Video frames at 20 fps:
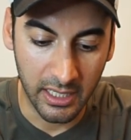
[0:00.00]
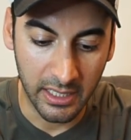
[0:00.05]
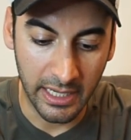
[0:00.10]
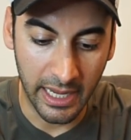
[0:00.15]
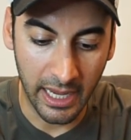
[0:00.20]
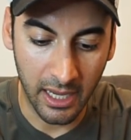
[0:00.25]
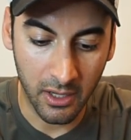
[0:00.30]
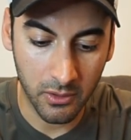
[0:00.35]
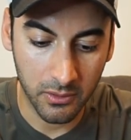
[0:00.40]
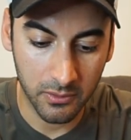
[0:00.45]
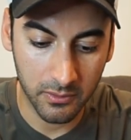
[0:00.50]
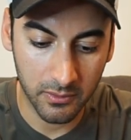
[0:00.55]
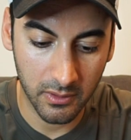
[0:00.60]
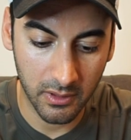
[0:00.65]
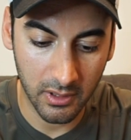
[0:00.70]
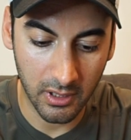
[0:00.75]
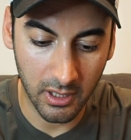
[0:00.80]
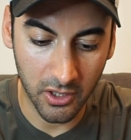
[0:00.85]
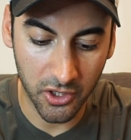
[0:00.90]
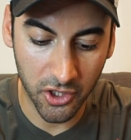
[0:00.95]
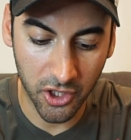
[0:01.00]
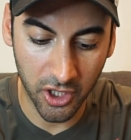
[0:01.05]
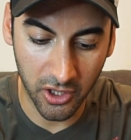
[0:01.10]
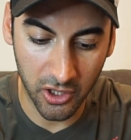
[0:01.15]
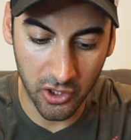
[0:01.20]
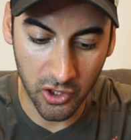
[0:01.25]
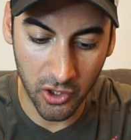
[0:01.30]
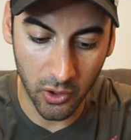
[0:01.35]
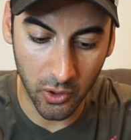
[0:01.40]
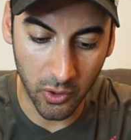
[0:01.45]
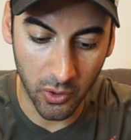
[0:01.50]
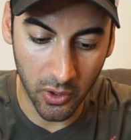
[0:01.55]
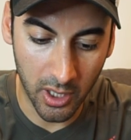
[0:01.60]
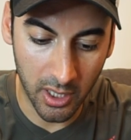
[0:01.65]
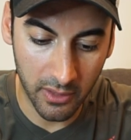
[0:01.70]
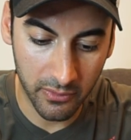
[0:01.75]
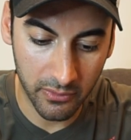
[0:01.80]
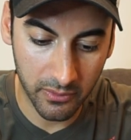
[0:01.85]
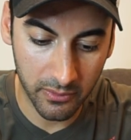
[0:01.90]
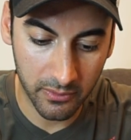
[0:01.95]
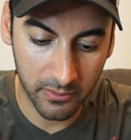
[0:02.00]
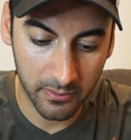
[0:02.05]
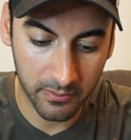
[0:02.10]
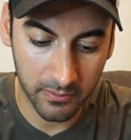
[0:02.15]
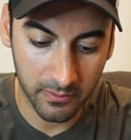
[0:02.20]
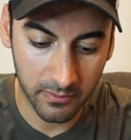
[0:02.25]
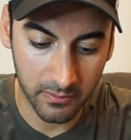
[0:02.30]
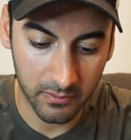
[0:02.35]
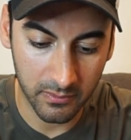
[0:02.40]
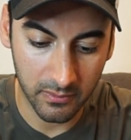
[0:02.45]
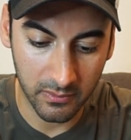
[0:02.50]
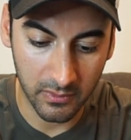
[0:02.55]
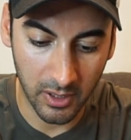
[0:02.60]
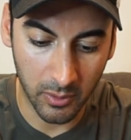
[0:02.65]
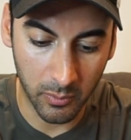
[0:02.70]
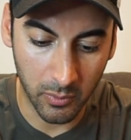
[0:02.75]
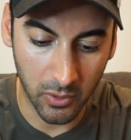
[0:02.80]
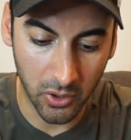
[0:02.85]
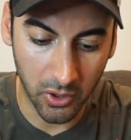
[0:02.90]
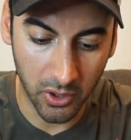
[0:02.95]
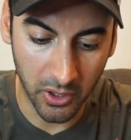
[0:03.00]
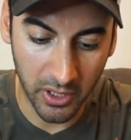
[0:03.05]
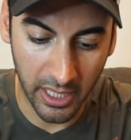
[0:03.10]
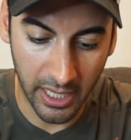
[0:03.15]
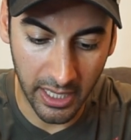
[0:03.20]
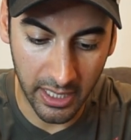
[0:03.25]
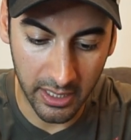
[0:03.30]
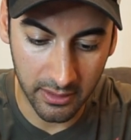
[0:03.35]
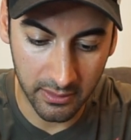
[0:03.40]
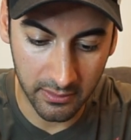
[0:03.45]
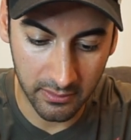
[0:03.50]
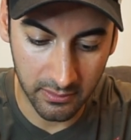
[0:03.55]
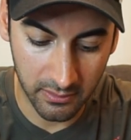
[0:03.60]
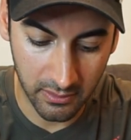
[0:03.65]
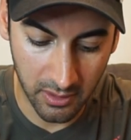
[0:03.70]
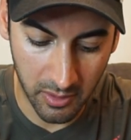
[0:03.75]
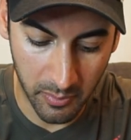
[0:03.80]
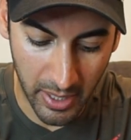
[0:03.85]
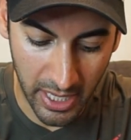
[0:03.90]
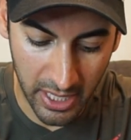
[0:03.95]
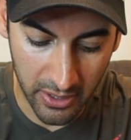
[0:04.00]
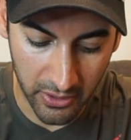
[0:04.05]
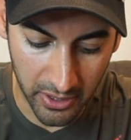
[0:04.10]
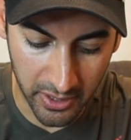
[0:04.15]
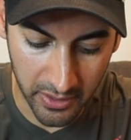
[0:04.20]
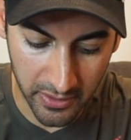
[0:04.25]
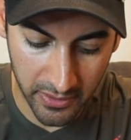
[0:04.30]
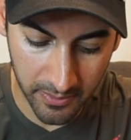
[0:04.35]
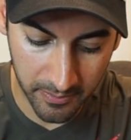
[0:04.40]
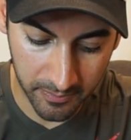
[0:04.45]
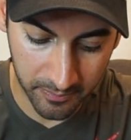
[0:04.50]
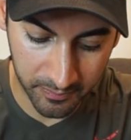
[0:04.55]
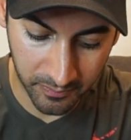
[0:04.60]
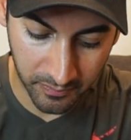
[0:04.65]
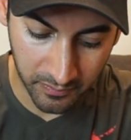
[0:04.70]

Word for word: Now I'll shut the solar off and we'll look at the batteries.